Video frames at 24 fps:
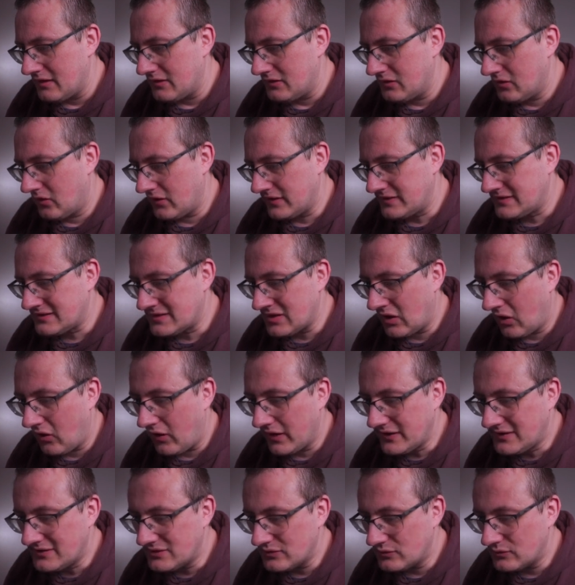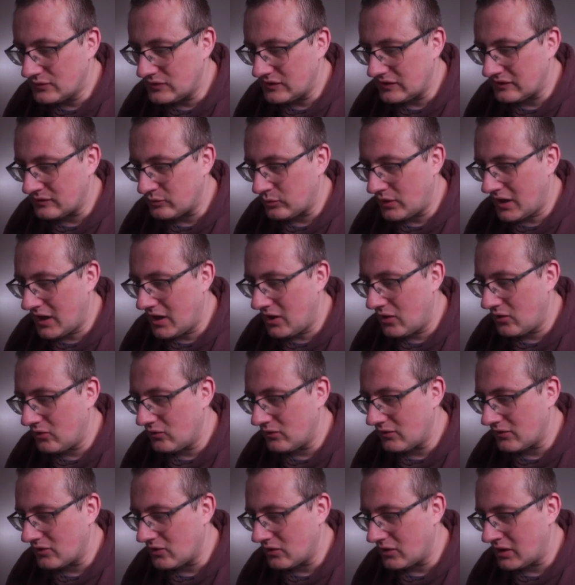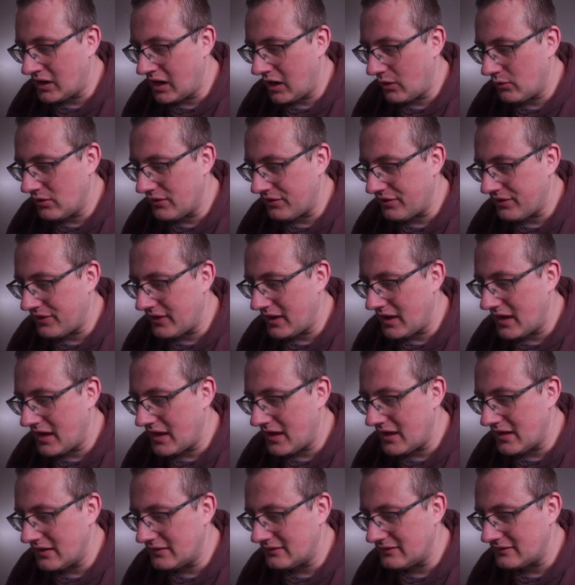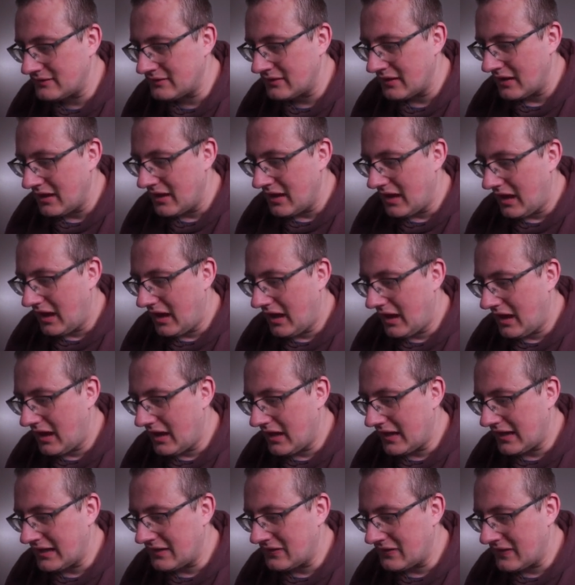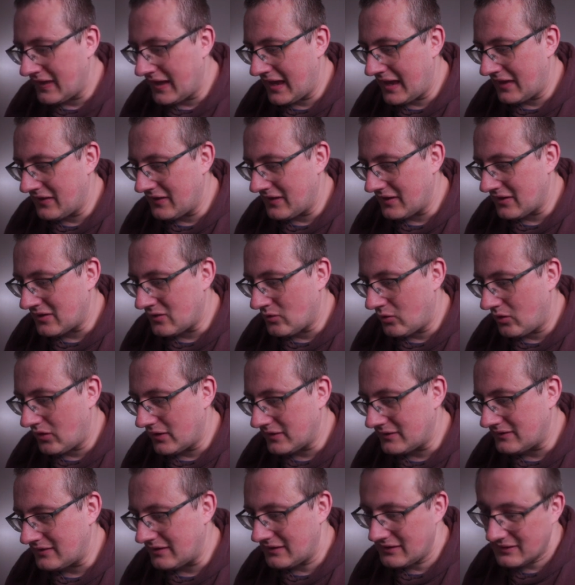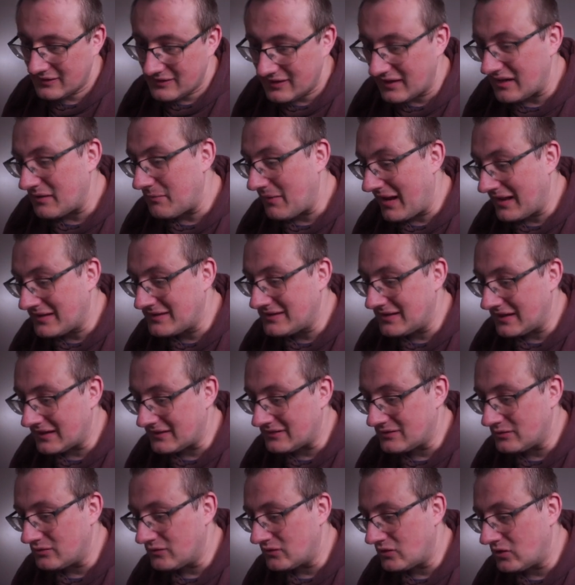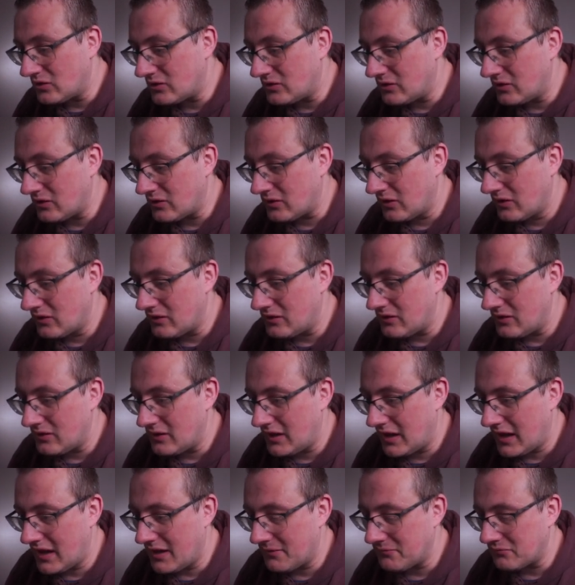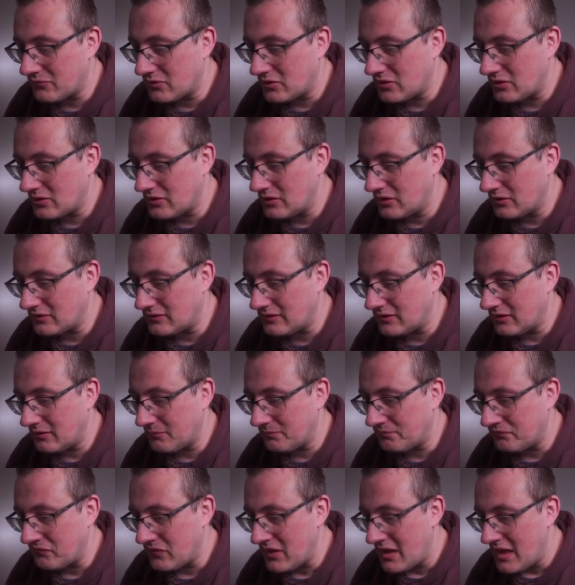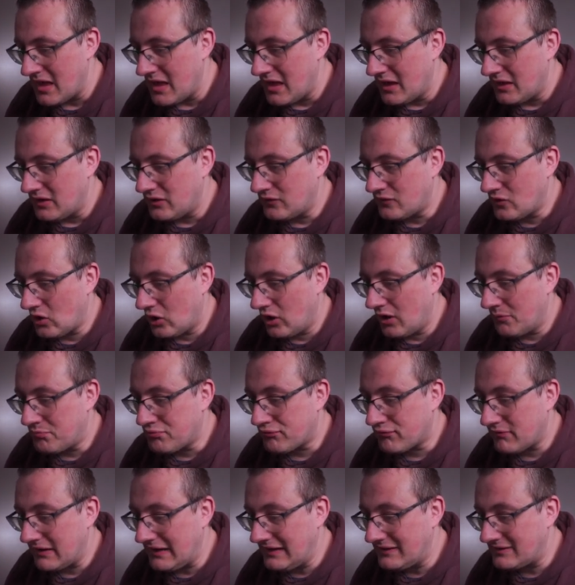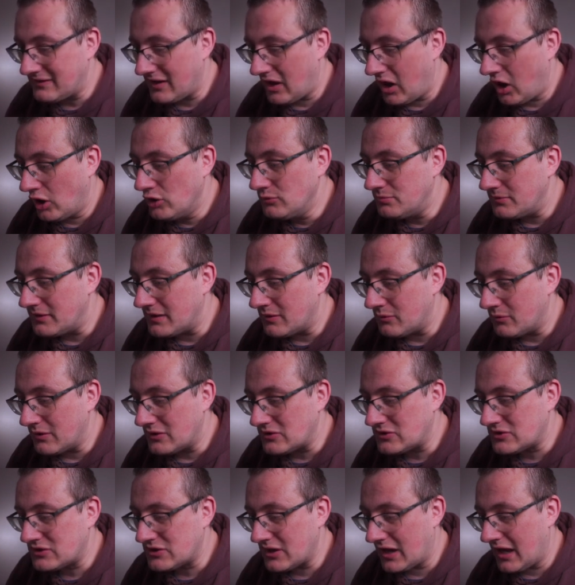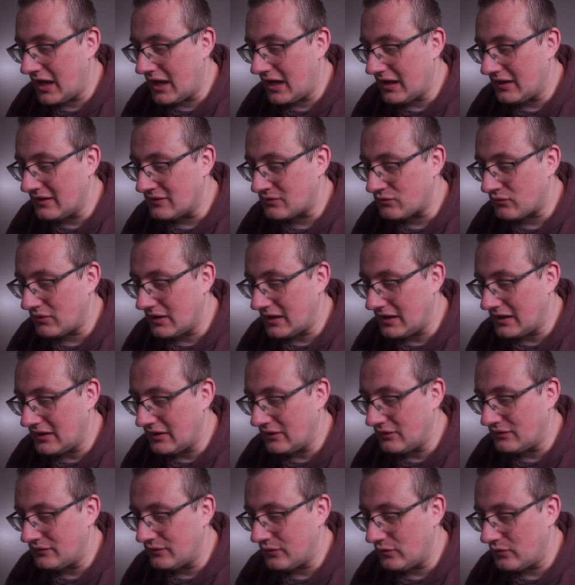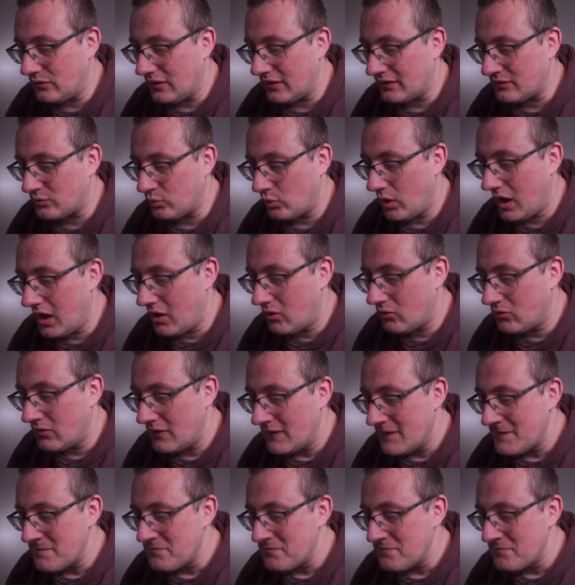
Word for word: Nice titles as well. We've got lower thirds uh, in there that are quite cin cinematic, sort of good look, um, good look to them. You've got a preset opener, which uh, is really useful as well.